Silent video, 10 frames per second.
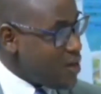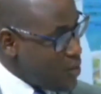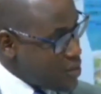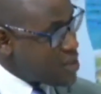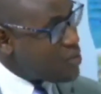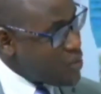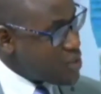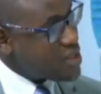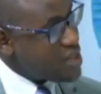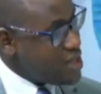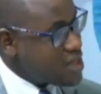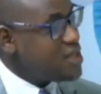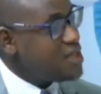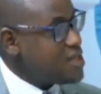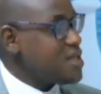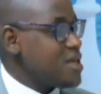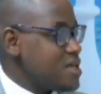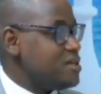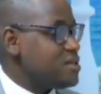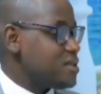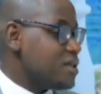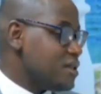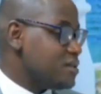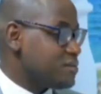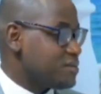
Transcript: What is the ECSL saying?